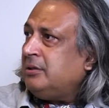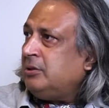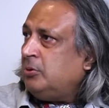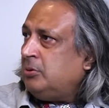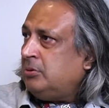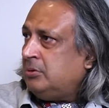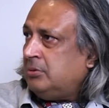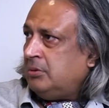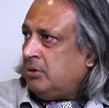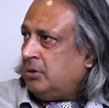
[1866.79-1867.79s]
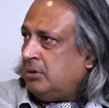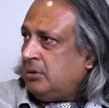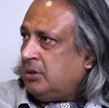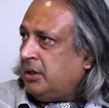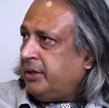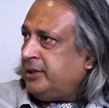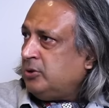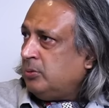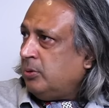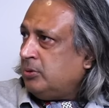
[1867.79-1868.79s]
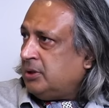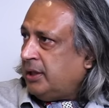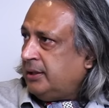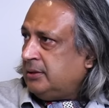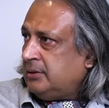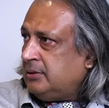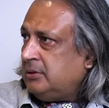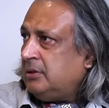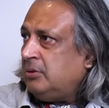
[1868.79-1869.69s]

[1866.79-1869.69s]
you know, on countries on both sides. Yes.